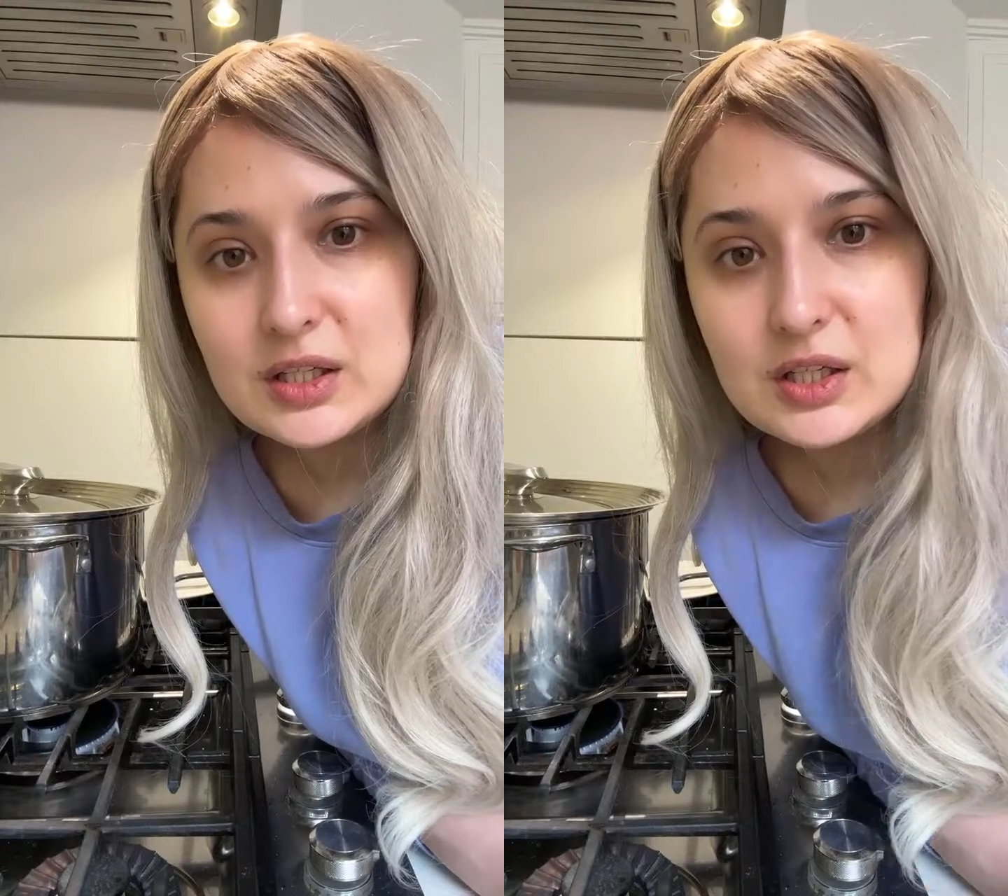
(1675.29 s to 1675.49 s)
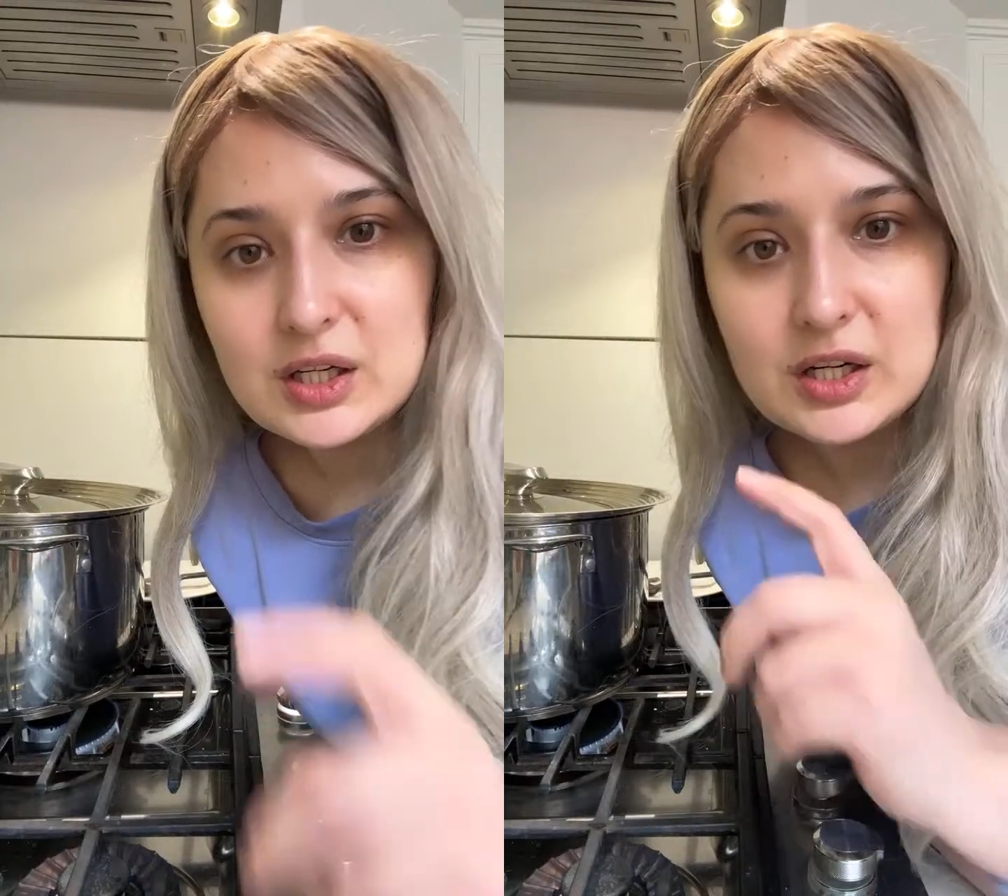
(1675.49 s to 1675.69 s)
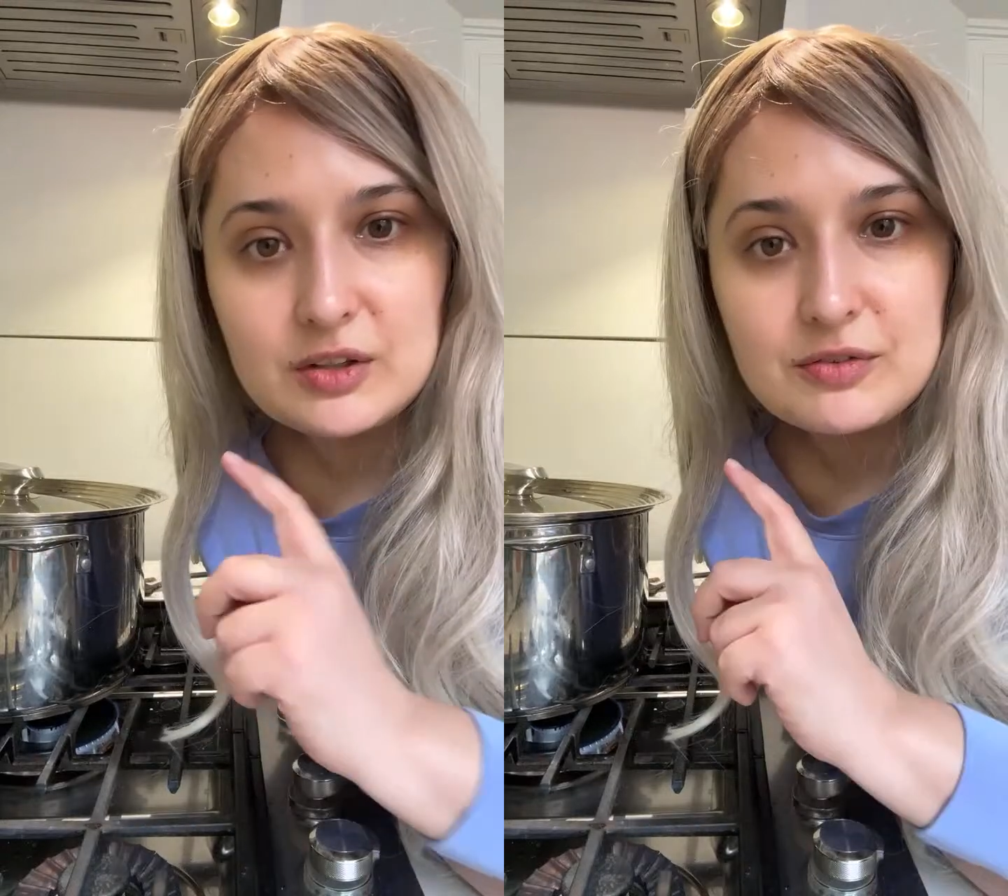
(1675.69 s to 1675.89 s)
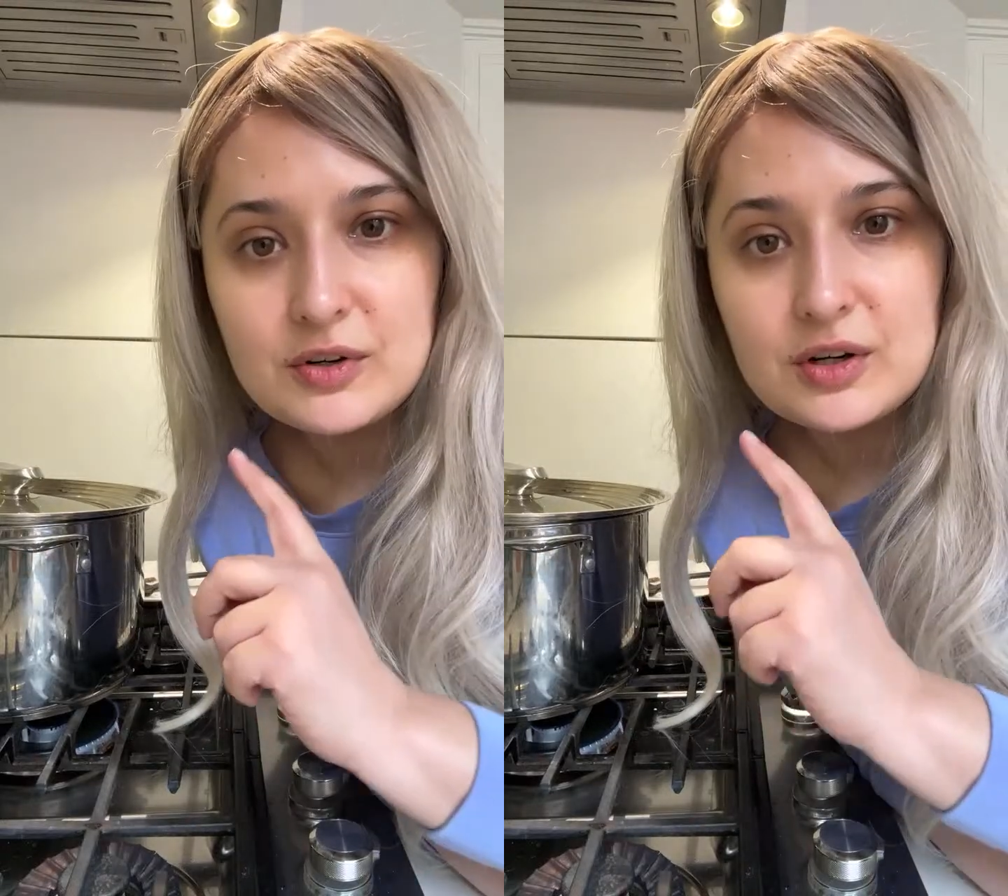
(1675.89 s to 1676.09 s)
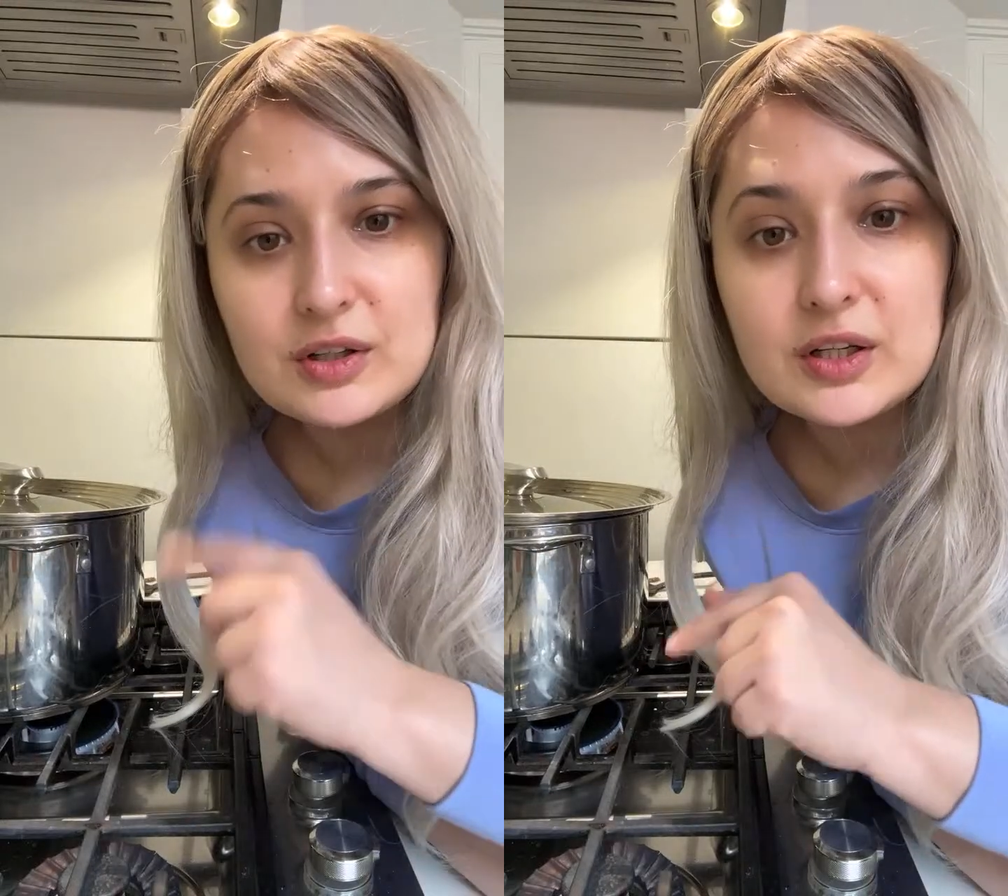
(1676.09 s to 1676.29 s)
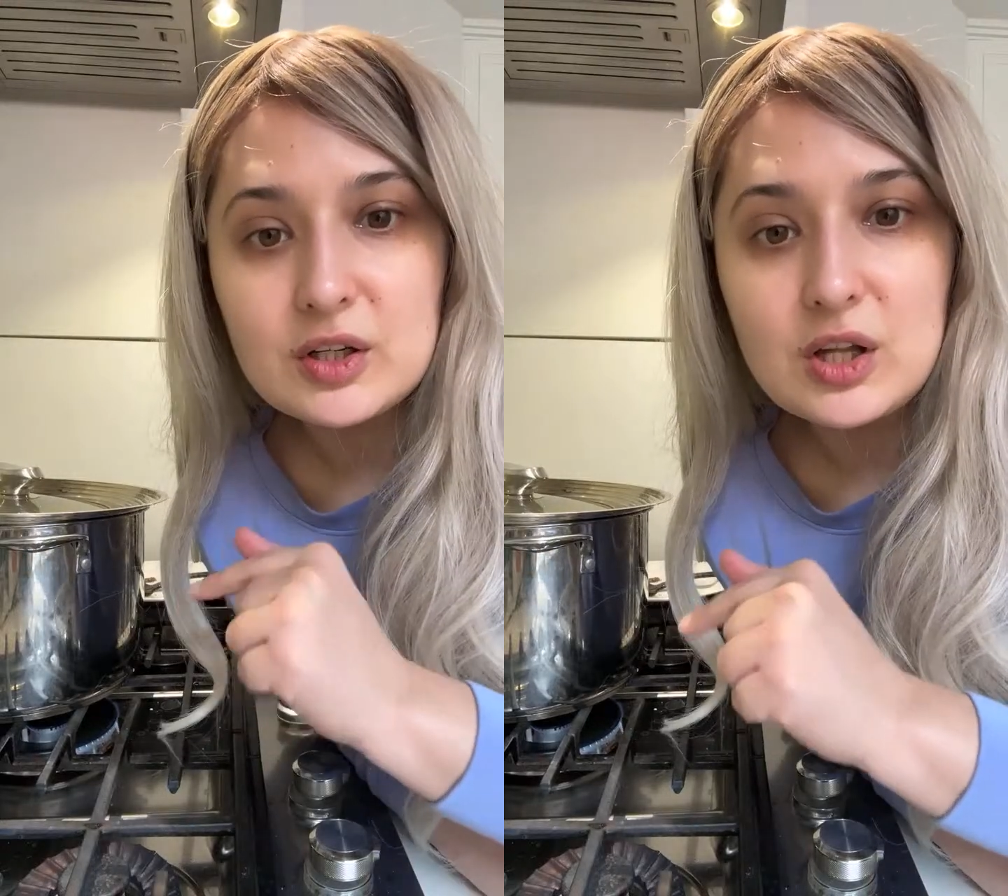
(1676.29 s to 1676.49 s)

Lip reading: cook for a little